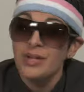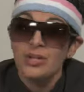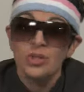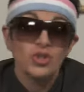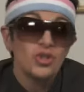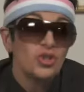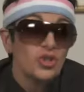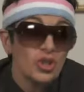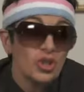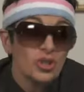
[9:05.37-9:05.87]

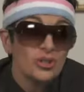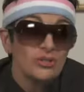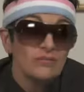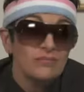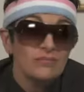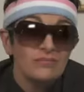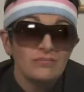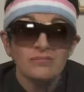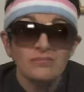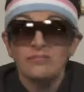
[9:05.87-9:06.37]
sugar,
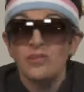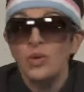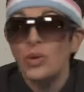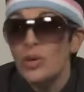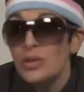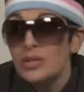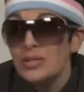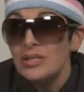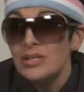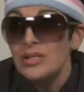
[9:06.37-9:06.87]

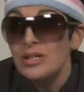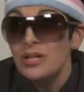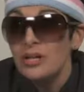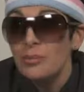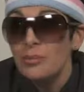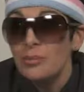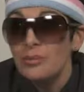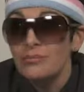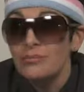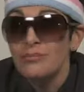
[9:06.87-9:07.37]
corn
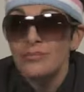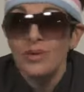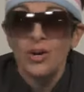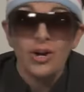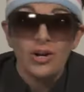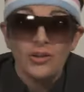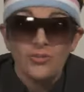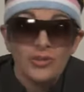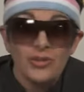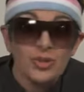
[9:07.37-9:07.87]
syrup,
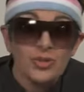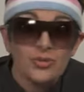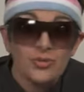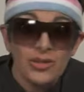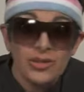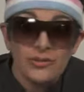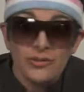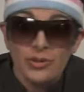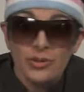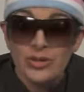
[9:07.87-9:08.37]
artificial
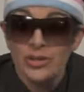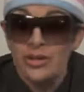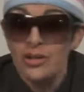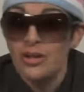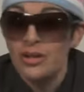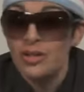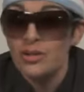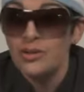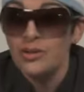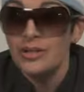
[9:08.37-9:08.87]
flavors and
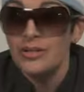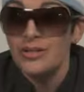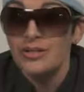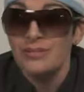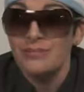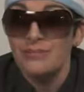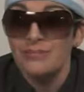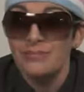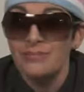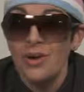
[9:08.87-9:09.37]

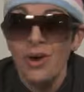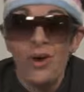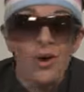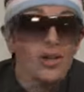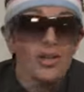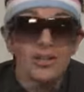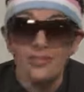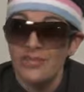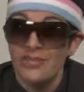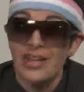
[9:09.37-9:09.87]
colorings,
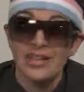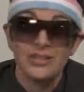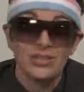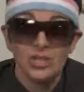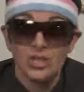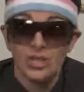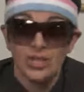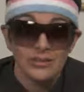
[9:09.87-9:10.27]
all of that.